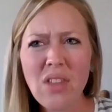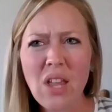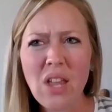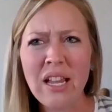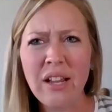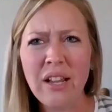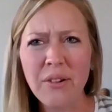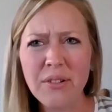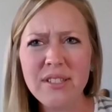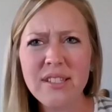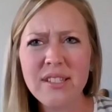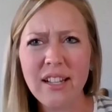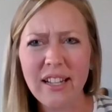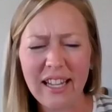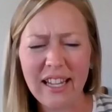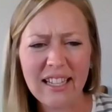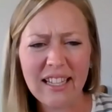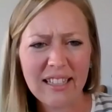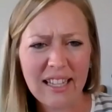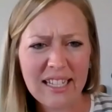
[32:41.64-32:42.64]
it was,
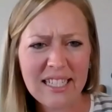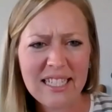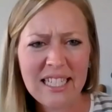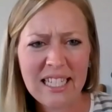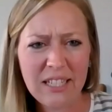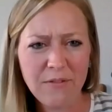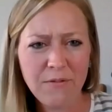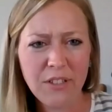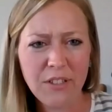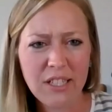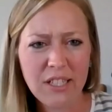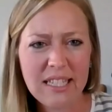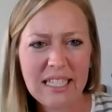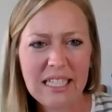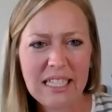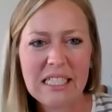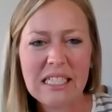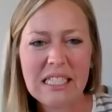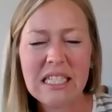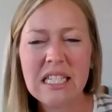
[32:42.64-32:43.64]
again, like 10-foot
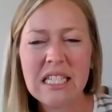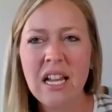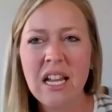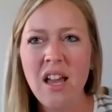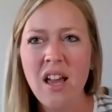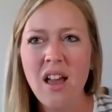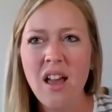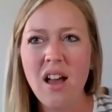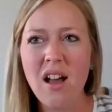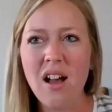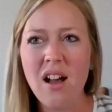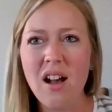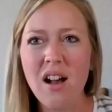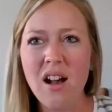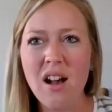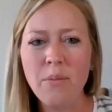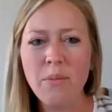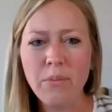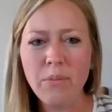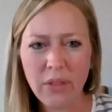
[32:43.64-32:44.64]
seas.
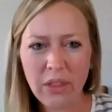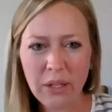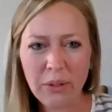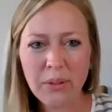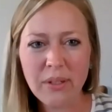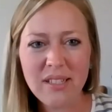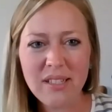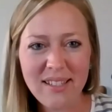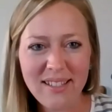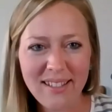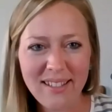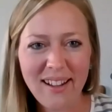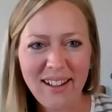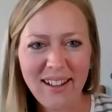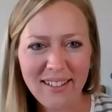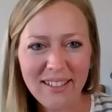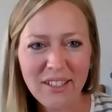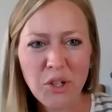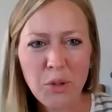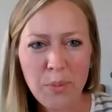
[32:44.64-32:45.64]
There was a
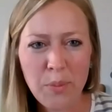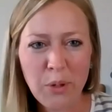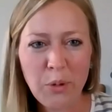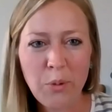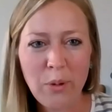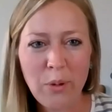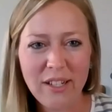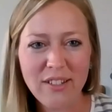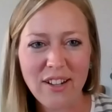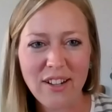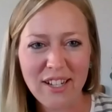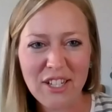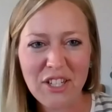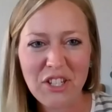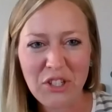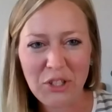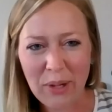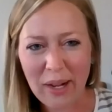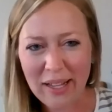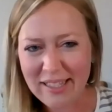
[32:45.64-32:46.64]
little bit of wind on it
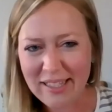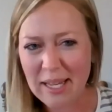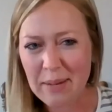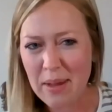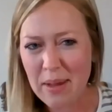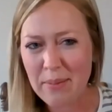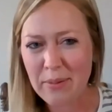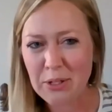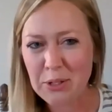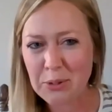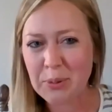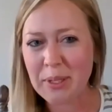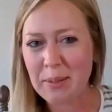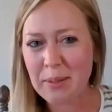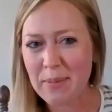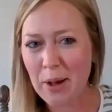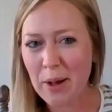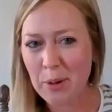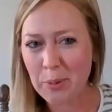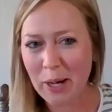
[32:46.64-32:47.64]
too. I'd say maybe
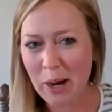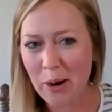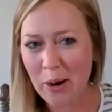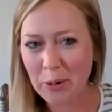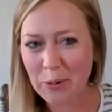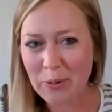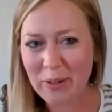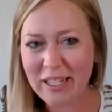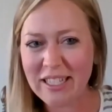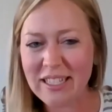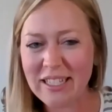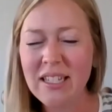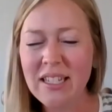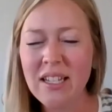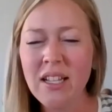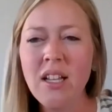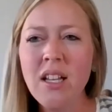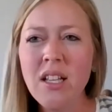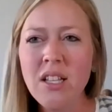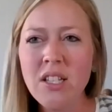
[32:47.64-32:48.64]
20-mile-per-hour wind.
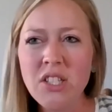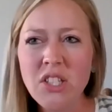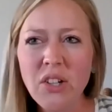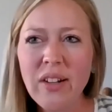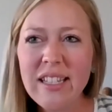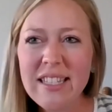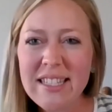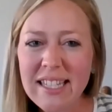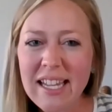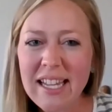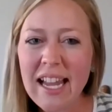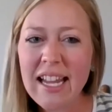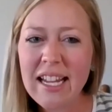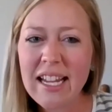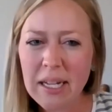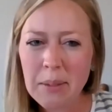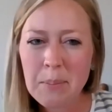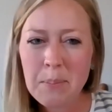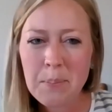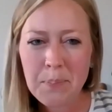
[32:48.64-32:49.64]
So it's like,
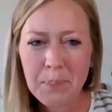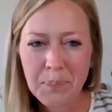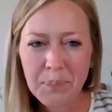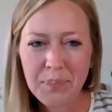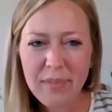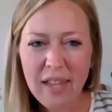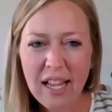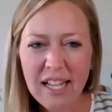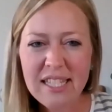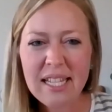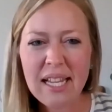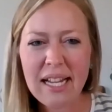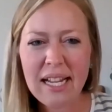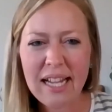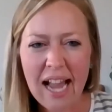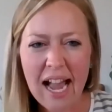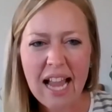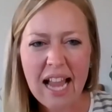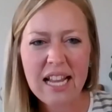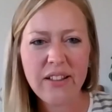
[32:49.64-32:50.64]
that's like
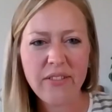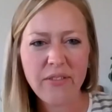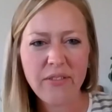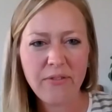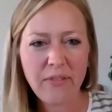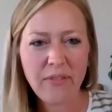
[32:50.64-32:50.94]
kind of